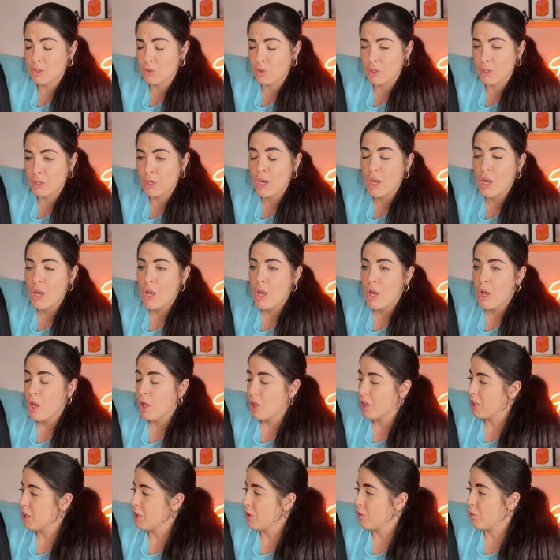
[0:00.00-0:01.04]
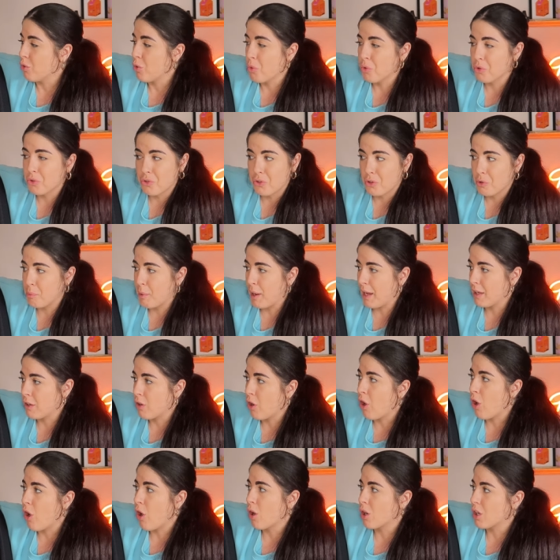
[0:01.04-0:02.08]
or, you know, going through
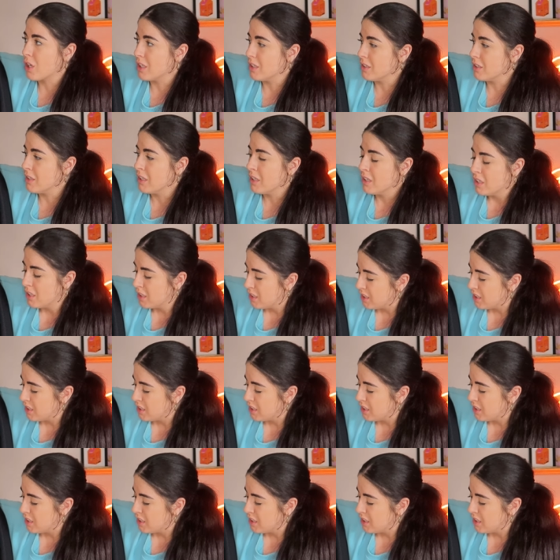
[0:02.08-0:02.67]
Bangkok and